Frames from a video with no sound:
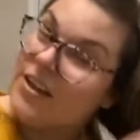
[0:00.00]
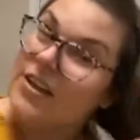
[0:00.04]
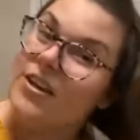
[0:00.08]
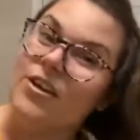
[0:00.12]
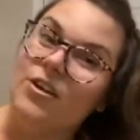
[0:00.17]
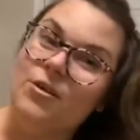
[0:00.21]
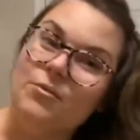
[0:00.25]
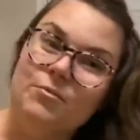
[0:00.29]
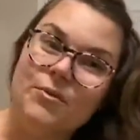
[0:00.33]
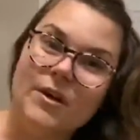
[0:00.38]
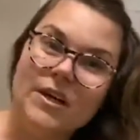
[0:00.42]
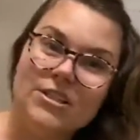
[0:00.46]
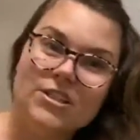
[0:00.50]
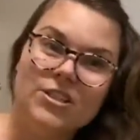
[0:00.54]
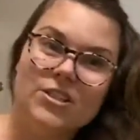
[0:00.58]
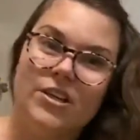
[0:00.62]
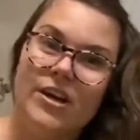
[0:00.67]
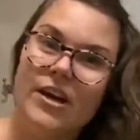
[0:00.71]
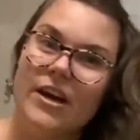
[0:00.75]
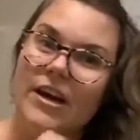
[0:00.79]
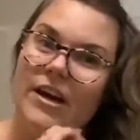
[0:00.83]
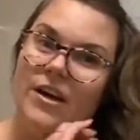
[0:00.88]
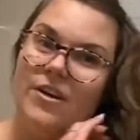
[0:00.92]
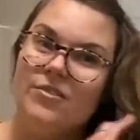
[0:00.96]
you brush your
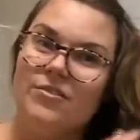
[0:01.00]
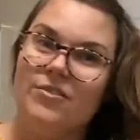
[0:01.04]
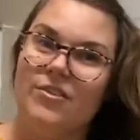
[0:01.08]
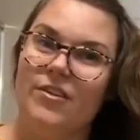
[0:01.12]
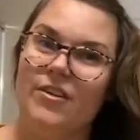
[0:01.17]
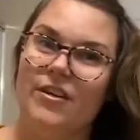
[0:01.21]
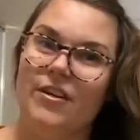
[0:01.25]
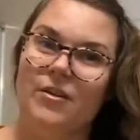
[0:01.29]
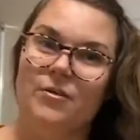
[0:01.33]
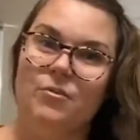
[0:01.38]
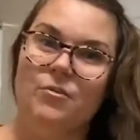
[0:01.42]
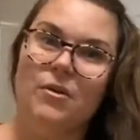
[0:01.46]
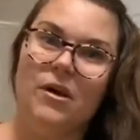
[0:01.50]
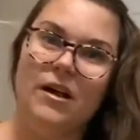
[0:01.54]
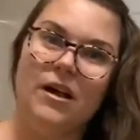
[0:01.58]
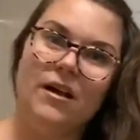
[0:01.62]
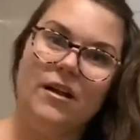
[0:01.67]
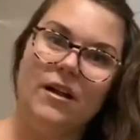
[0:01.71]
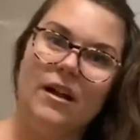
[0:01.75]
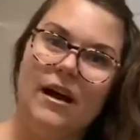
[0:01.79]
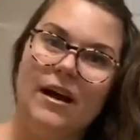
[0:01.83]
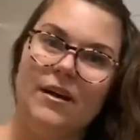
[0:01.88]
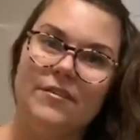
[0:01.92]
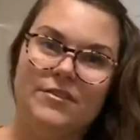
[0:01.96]
hair really well
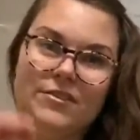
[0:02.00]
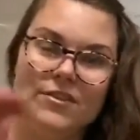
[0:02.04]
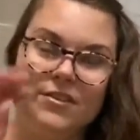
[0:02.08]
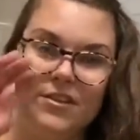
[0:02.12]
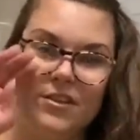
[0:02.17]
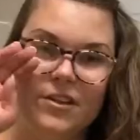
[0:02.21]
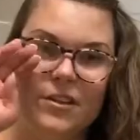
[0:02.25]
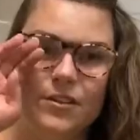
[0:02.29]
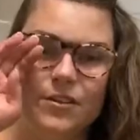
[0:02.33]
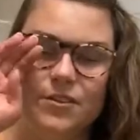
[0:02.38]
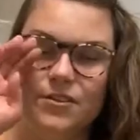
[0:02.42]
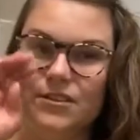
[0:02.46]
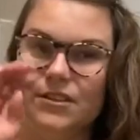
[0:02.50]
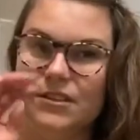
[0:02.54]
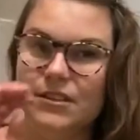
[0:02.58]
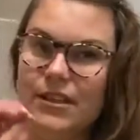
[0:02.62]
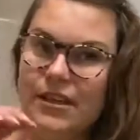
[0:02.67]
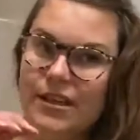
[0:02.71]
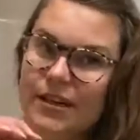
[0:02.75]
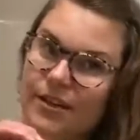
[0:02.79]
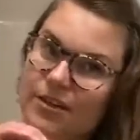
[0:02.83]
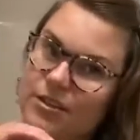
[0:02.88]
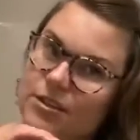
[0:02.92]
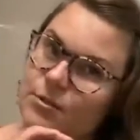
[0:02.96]
after you use the
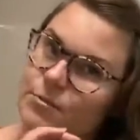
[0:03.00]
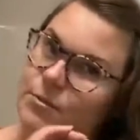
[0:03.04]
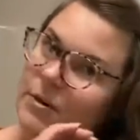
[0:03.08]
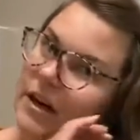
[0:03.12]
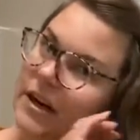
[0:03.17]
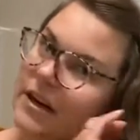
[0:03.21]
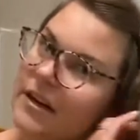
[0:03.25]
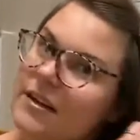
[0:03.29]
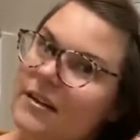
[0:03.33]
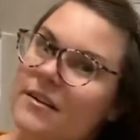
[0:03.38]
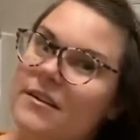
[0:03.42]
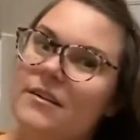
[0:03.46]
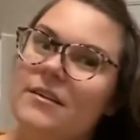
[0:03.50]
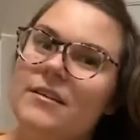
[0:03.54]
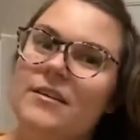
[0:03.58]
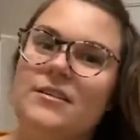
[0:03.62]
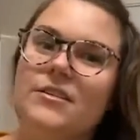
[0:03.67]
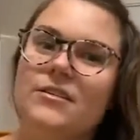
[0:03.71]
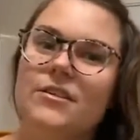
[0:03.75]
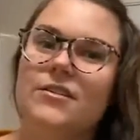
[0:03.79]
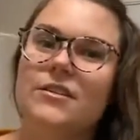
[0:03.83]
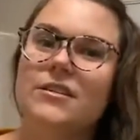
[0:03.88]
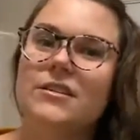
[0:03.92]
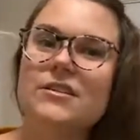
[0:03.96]
hairspray so
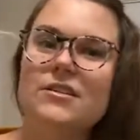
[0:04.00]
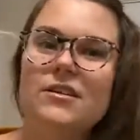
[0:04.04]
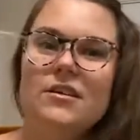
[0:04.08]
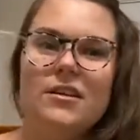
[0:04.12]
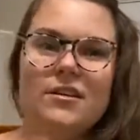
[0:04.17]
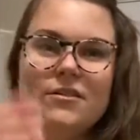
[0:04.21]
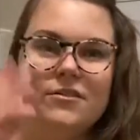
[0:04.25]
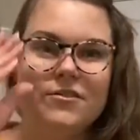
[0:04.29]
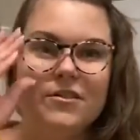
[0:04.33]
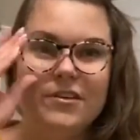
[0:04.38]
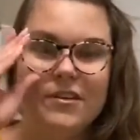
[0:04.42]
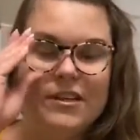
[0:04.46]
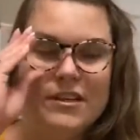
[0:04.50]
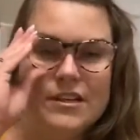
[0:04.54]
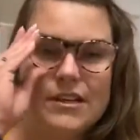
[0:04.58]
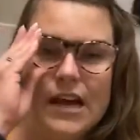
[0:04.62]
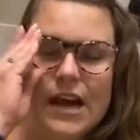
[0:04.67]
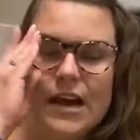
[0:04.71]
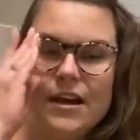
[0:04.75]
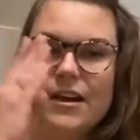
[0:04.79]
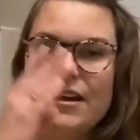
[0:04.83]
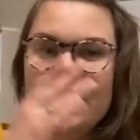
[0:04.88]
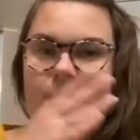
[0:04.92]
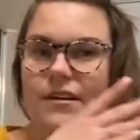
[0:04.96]
it's not really
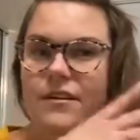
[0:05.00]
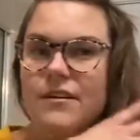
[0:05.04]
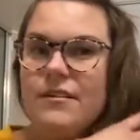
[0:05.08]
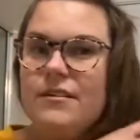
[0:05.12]
tacky.